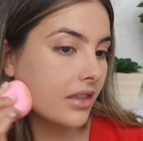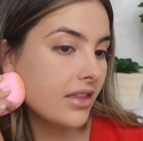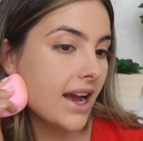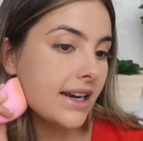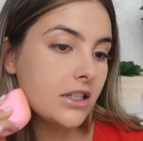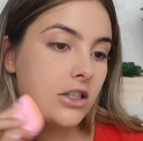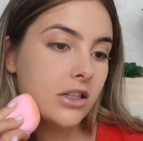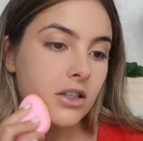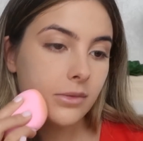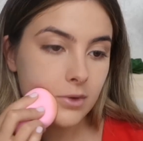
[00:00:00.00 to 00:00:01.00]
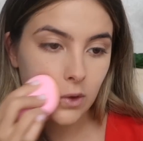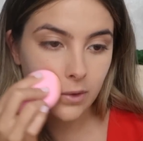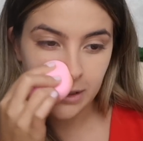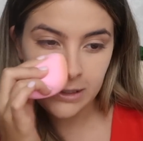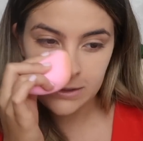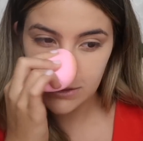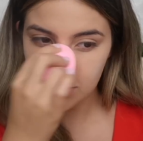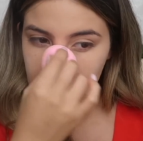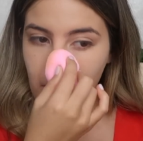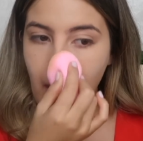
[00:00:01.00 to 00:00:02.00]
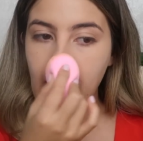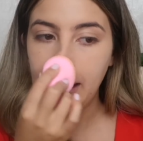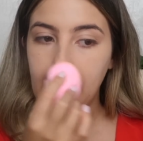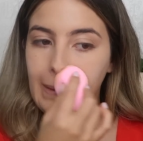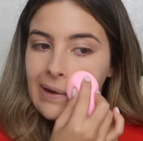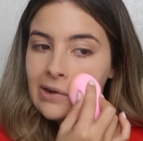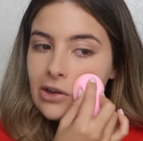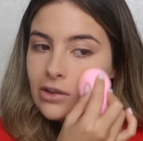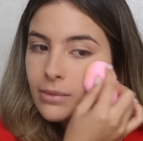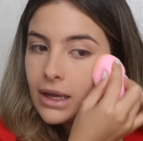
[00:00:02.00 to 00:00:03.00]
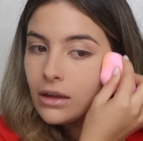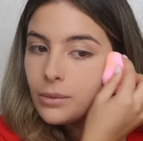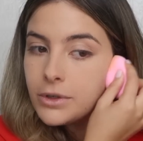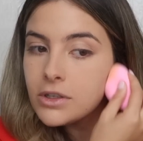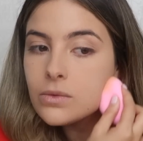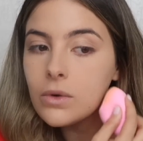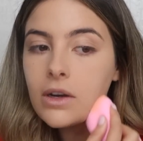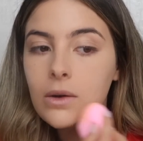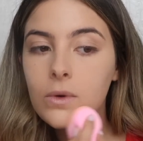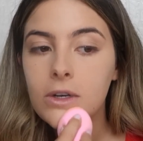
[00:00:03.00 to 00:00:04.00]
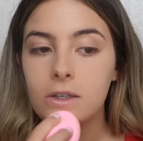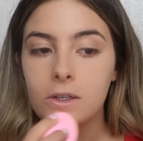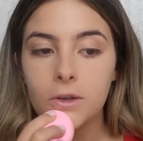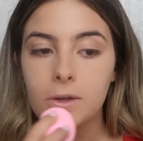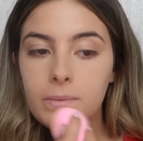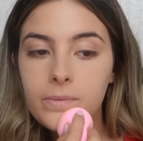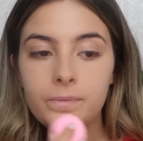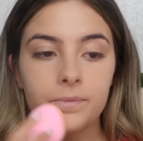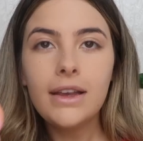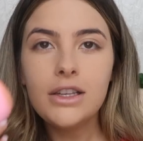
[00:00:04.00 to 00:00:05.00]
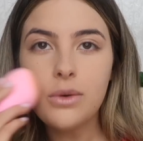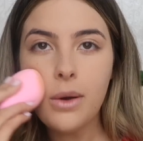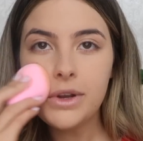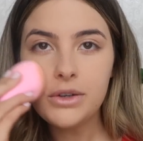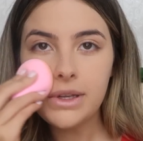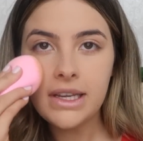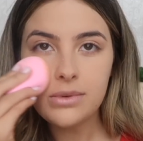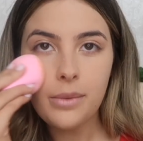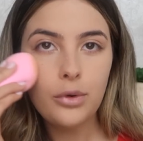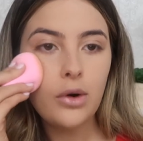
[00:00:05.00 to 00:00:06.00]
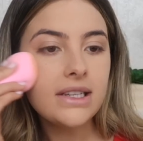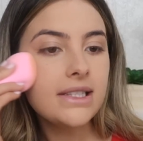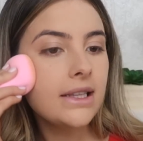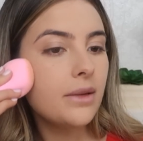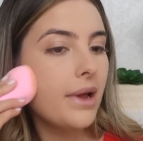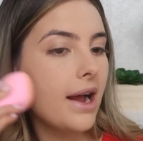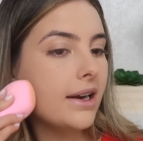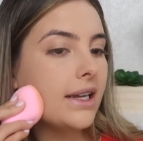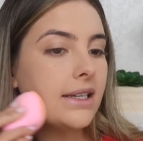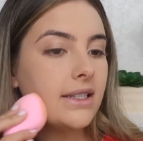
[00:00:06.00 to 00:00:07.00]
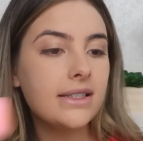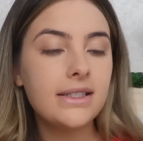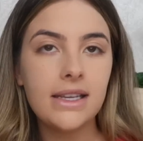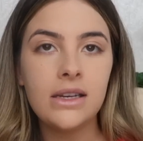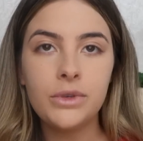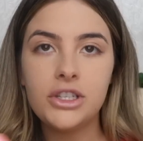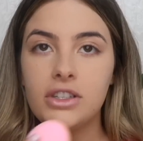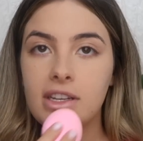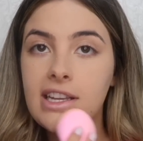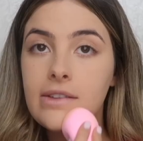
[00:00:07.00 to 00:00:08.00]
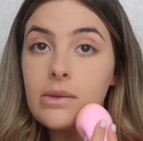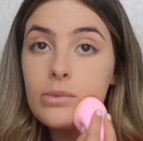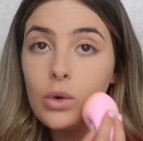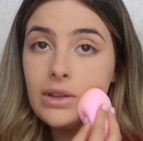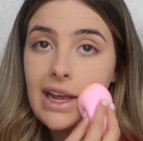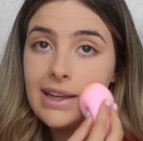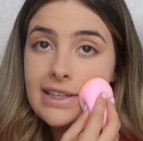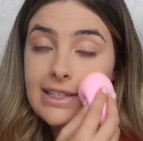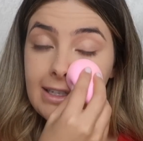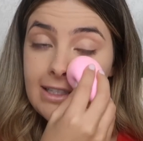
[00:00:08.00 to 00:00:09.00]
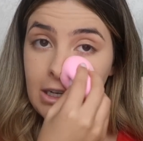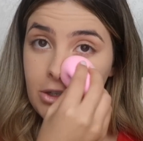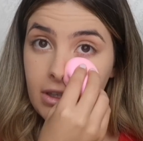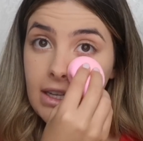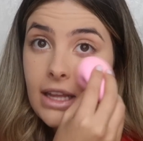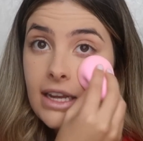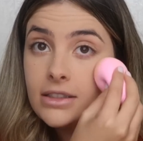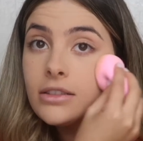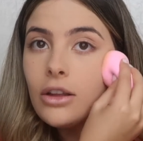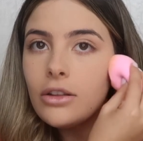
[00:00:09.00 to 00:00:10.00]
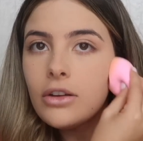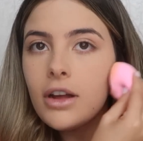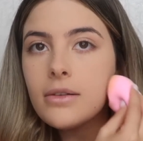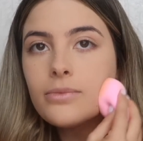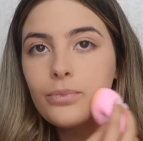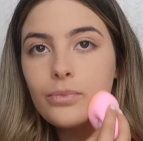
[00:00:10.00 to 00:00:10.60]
That is just absorbing straight into the makeup, which is what I want it to do. So what we're doing is we're pressing the powder into the skin, which is going to give it more layers and essentially last a lot longer.